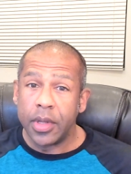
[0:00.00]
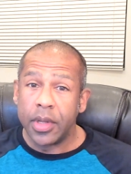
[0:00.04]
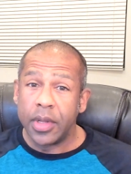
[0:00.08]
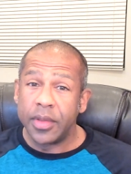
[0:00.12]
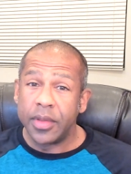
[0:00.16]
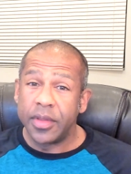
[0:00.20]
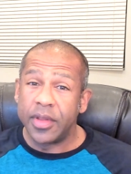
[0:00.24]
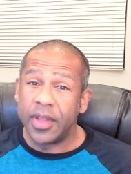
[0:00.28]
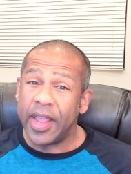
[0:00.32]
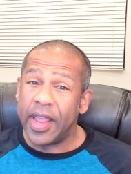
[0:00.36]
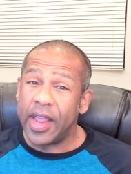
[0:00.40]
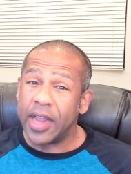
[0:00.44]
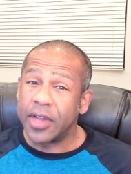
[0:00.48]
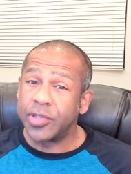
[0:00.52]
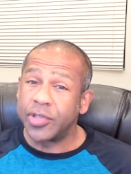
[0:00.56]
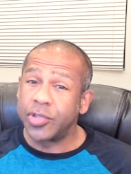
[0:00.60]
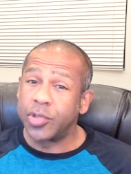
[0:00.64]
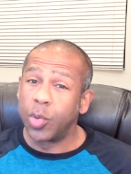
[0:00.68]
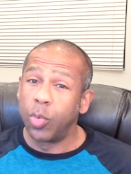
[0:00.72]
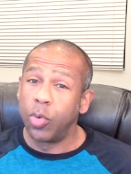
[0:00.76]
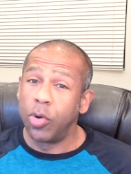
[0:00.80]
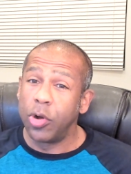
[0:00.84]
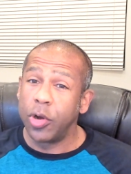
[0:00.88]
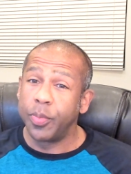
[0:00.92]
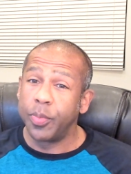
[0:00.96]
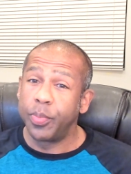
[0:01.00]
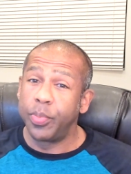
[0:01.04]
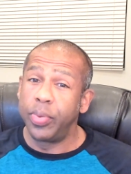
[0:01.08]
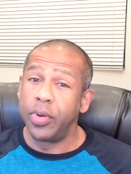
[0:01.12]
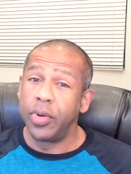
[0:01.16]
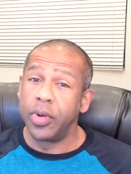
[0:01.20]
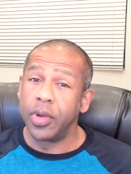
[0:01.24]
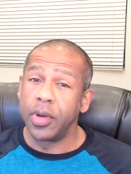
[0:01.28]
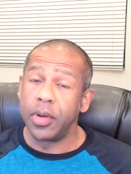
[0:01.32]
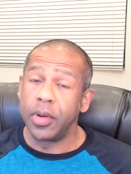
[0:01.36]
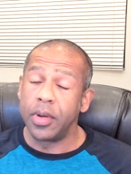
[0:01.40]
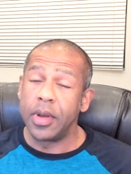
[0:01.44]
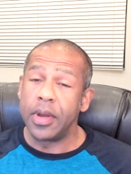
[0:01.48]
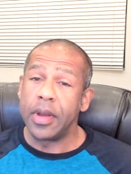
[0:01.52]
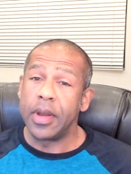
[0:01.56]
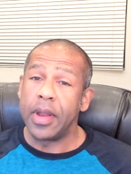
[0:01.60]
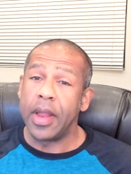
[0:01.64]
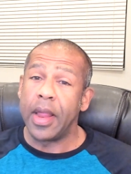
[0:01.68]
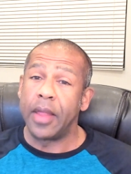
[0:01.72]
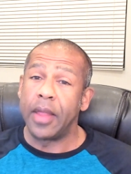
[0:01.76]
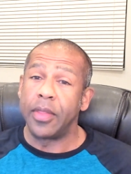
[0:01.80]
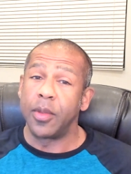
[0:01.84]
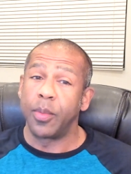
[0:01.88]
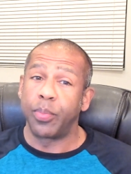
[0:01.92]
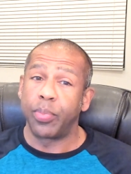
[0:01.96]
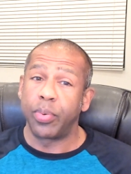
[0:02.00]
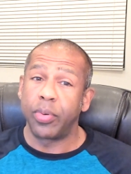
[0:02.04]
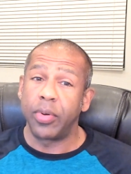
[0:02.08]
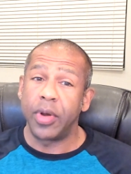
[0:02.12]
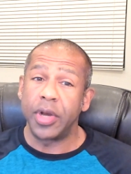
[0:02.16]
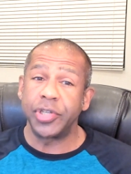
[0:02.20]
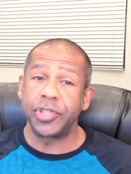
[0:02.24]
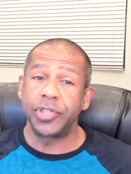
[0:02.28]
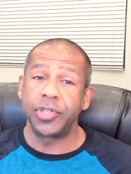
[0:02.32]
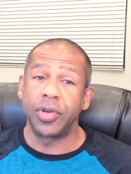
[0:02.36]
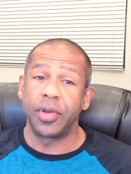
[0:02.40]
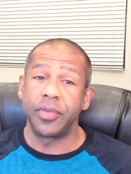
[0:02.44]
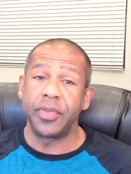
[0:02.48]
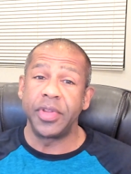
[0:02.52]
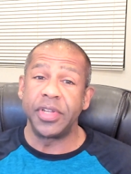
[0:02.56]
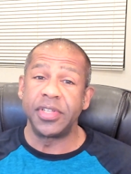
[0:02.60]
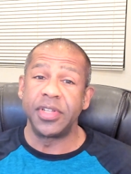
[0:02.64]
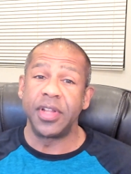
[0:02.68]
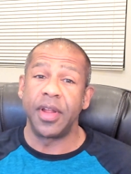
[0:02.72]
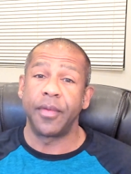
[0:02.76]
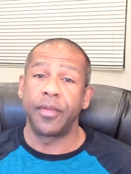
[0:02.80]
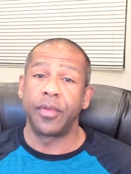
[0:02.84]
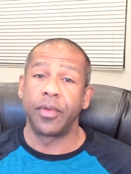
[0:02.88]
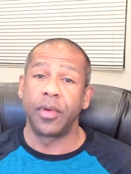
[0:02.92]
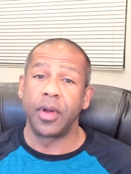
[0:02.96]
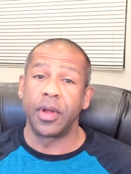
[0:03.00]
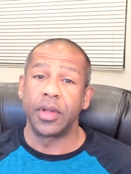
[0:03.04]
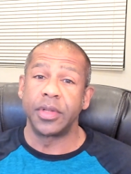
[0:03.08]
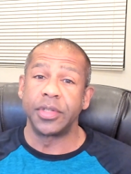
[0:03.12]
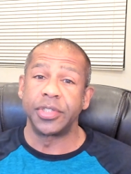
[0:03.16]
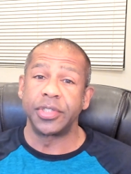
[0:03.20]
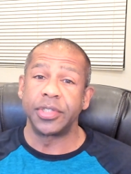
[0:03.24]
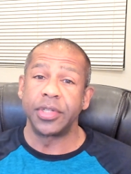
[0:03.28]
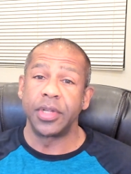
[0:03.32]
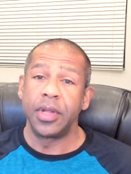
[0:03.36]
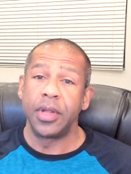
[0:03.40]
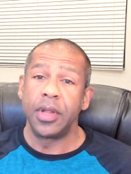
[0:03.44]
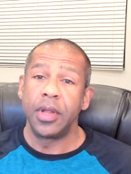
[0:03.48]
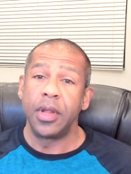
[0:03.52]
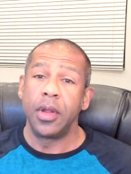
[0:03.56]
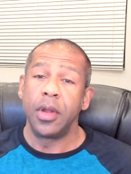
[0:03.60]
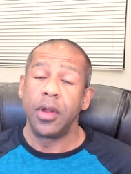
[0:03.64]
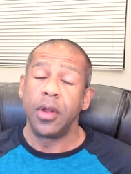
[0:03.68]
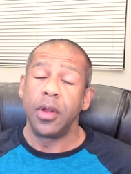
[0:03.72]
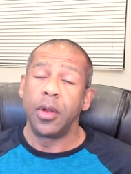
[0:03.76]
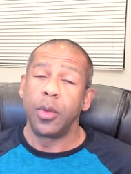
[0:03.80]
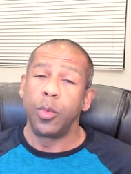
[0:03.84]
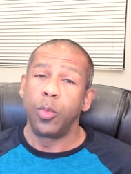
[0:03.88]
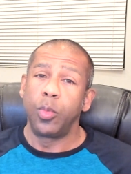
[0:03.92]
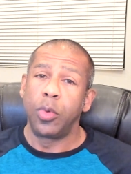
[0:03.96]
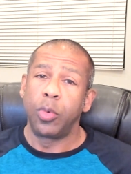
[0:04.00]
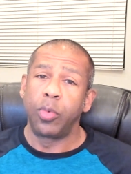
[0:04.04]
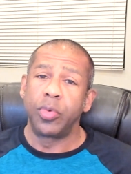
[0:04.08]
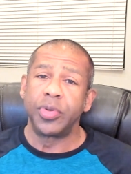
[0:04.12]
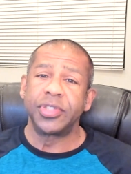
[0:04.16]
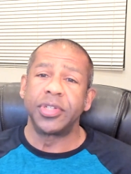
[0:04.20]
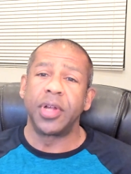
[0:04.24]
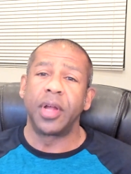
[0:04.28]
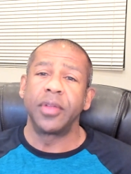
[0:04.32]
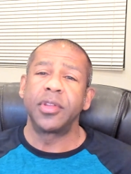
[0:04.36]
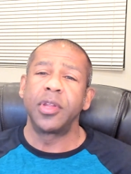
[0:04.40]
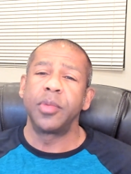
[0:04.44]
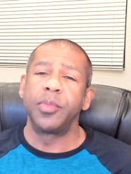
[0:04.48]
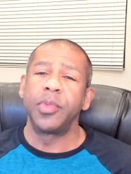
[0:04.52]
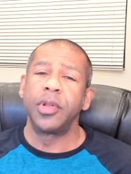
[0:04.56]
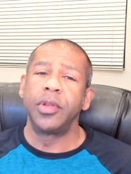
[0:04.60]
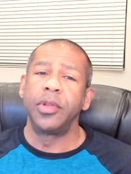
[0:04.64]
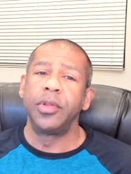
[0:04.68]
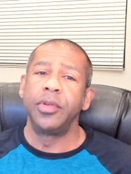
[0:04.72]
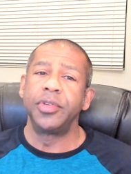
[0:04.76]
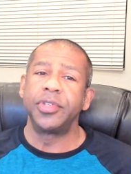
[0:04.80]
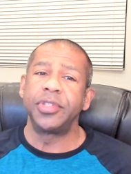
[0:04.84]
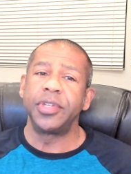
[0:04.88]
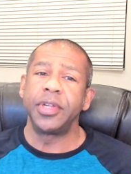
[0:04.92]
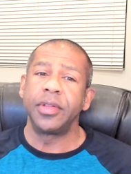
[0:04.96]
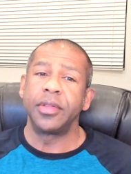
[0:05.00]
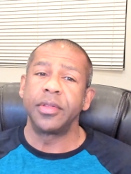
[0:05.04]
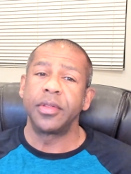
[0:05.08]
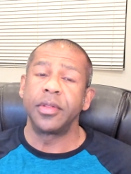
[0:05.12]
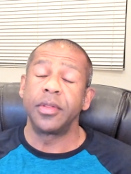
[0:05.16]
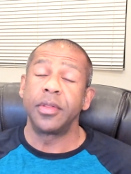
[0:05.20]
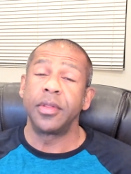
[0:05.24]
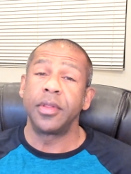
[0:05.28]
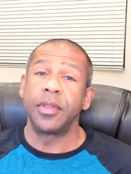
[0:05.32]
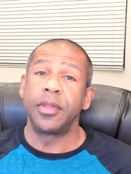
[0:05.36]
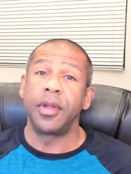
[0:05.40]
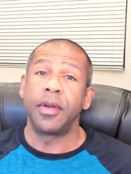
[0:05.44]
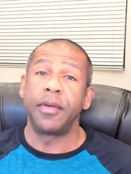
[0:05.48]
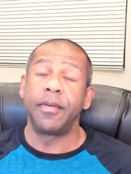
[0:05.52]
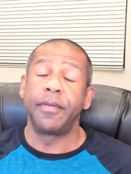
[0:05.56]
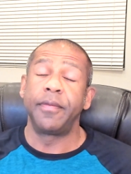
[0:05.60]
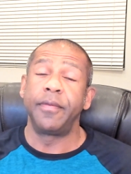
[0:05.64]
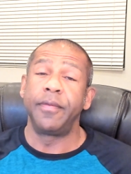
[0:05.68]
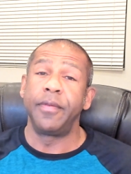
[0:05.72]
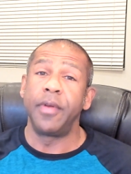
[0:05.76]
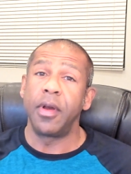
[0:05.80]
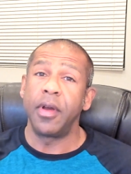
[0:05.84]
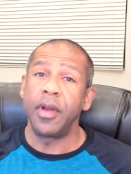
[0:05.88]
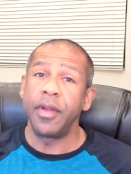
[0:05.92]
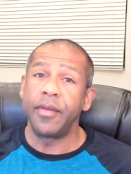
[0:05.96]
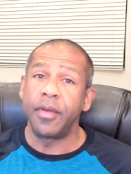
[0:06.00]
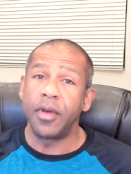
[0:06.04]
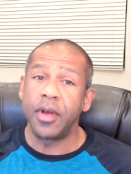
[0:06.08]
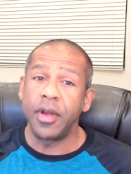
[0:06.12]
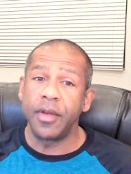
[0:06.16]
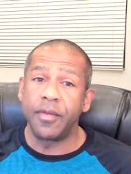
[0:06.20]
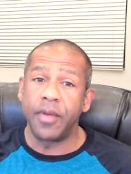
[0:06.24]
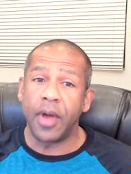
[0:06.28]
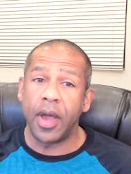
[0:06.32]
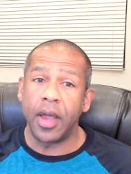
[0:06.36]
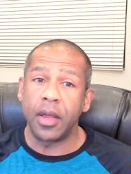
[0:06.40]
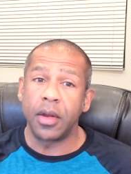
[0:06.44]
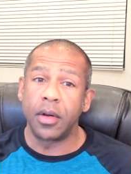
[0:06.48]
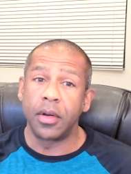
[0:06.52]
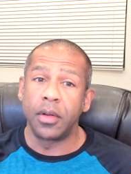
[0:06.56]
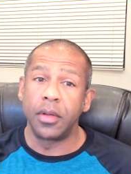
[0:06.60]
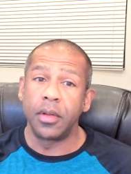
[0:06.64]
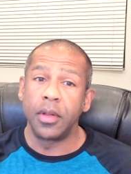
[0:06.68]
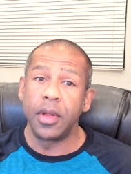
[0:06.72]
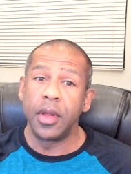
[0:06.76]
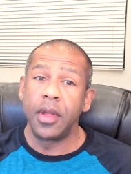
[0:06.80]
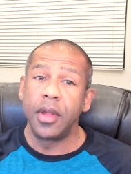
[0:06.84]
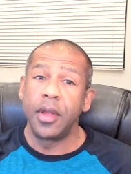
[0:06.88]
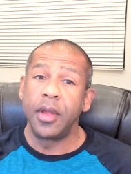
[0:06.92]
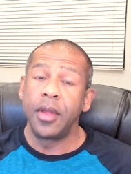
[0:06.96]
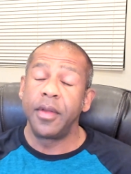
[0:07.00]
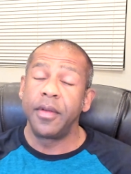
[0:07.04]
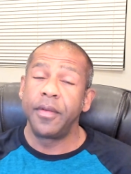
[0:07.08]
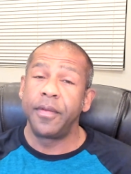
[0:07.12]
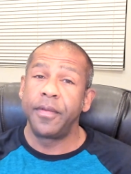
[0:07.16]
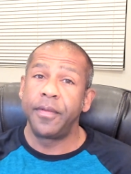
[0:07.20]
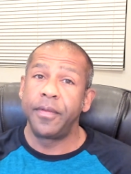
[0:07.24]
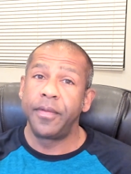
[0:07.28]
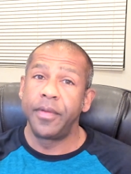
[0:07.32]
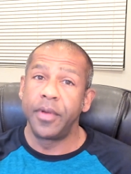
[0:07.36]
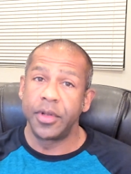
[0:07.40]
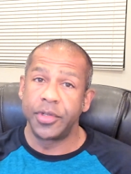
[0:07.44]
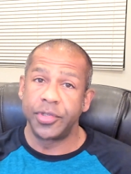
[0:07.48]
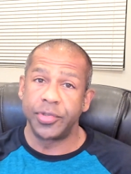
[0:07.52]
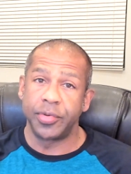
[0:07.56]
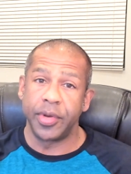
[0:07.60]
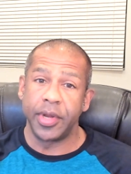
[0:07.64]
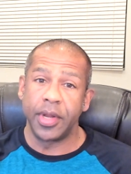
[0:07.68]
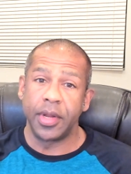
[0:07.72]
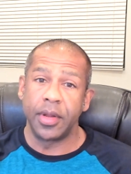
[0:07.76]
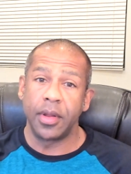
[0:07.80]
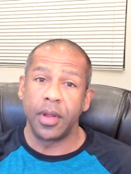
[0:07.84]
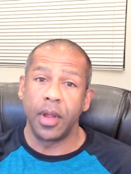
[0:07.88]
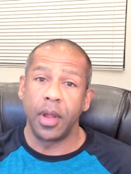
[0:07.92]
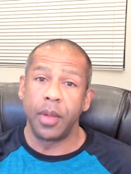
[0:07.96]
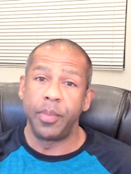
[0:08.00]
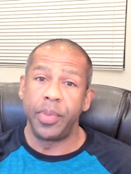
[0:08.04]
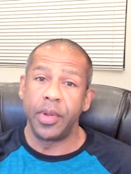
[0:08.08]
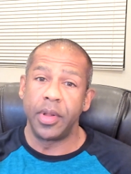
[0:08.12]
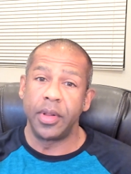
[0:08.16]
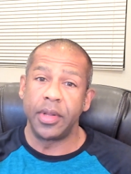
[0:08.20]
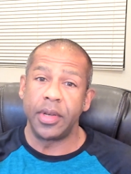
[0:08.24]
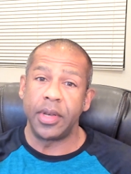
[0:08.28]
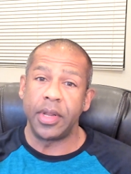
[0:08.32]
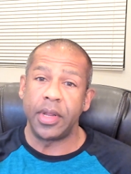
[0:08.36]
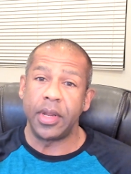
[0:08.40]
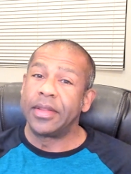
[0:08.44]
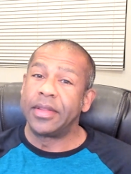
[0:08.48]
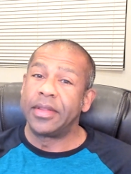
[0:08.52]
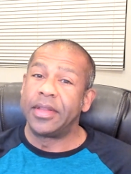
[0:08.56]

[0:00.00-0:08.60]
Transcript: the extra work put and the pressure on these nephrons will result in them losing their very, very vital filtering ability.